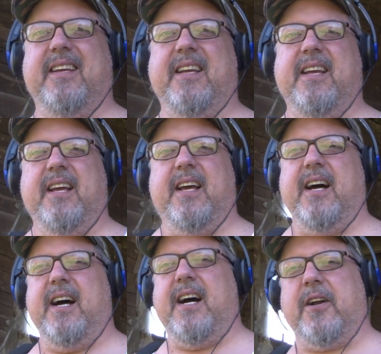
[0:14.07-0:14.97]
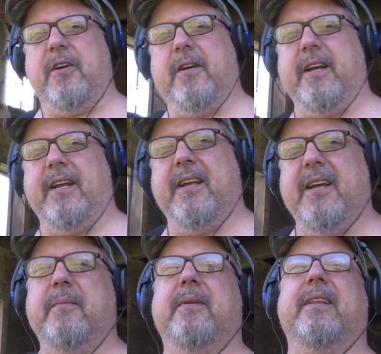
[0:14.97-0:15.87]
Uh, uh, Ernie,
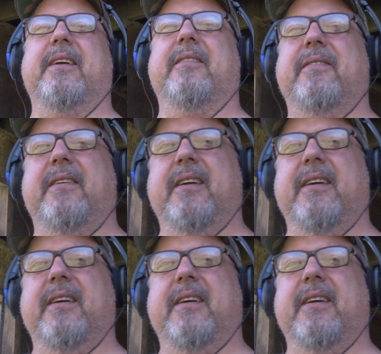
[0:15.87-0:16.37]
I believe.